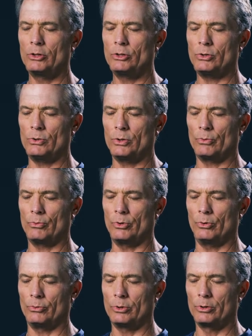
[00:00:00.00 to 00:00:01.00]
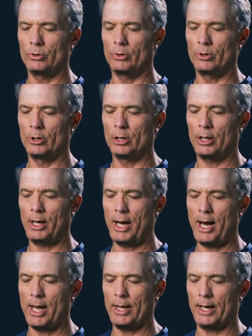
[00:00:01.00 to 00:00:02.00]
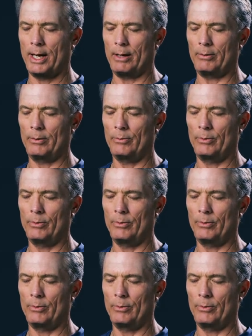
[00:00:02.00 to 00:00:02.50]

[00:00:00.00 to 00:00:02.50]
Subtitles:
to the root. And then I